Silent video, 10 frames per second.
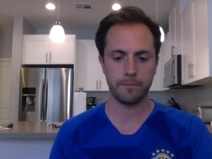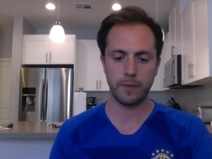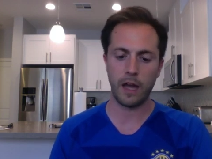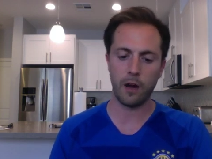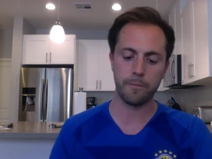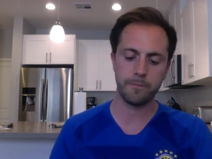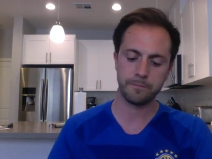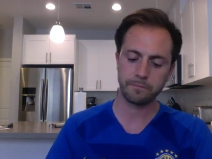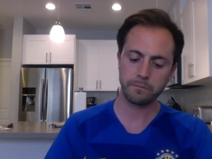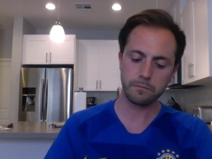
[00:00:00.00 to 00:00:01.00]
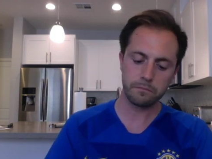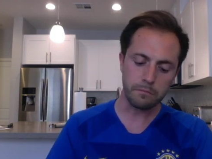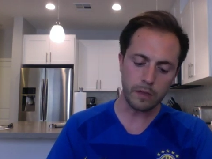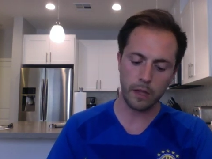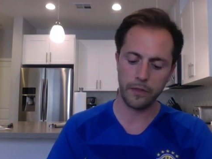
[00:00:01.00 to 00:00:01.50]
Now,
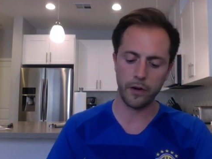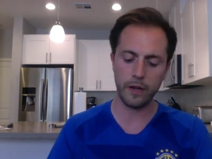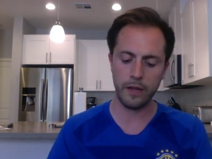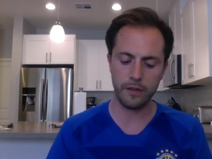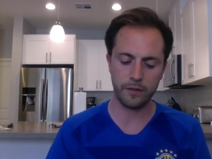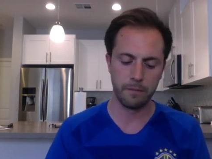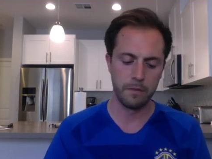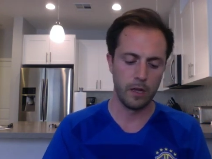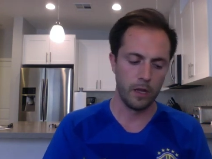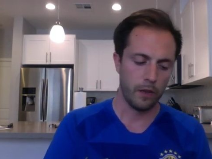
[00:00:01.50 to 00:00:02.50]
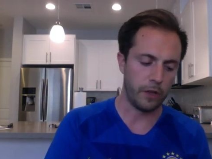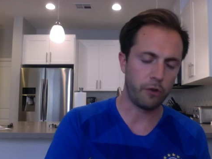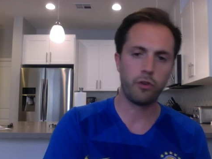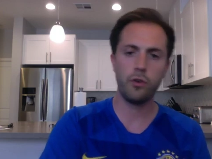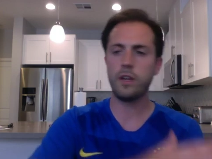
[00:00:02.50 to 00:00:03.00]
there is these
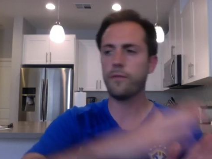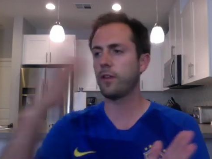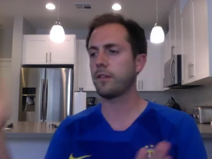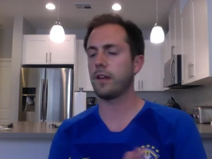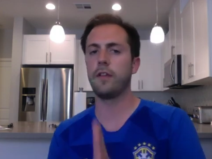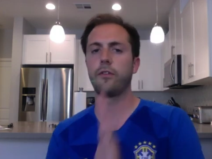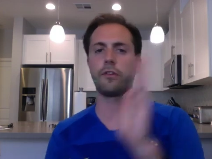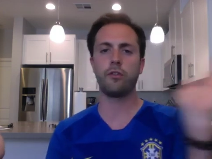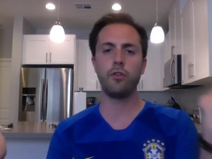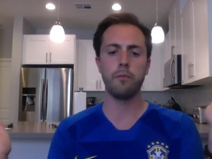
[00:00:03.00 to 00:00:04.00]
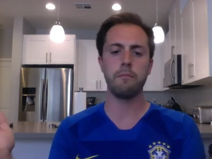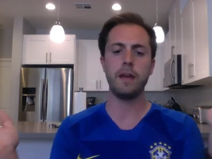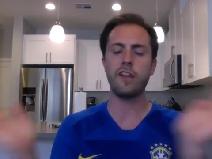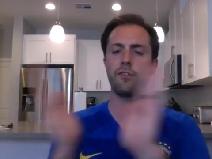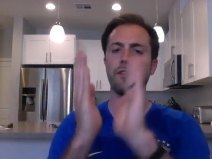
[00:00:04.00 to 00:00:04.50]
2 different sides. There's 2
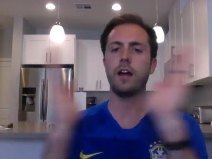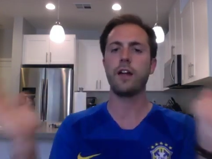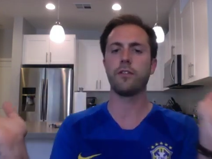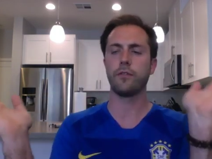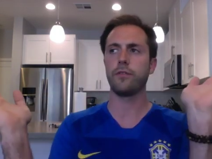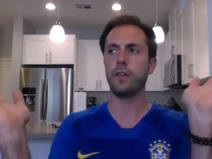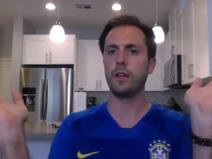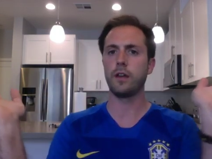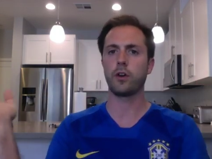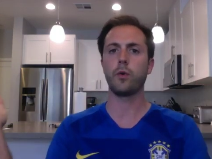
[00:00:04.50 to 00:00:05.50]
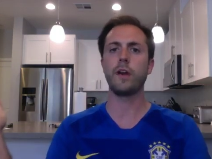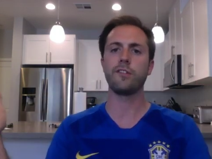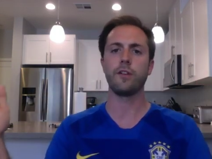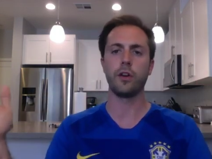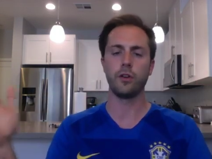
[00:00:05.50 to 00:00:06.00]
major sides of the
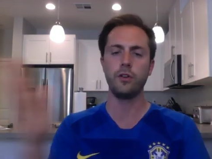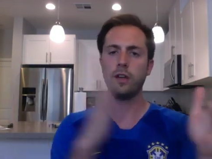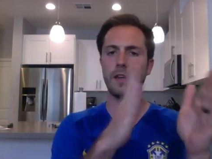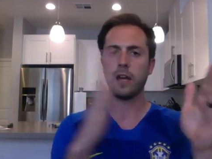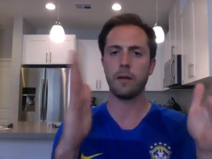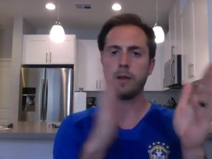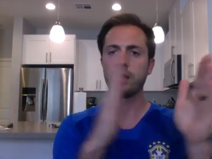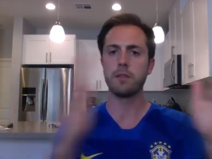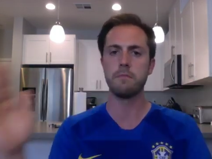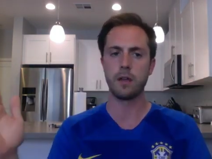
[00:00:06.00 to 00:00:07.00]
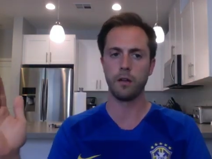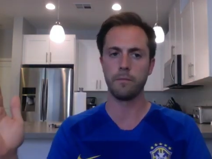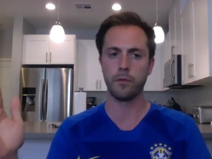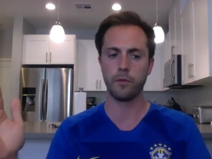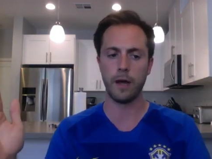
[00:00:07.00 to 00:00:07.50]
equation here, and you need to kind of be in the middle,
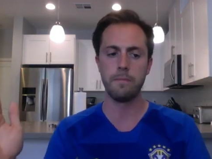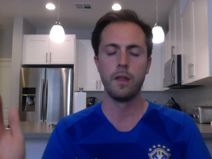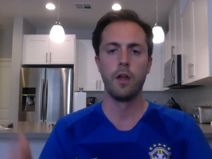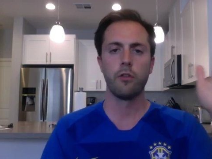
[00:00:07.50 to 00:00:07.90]
right?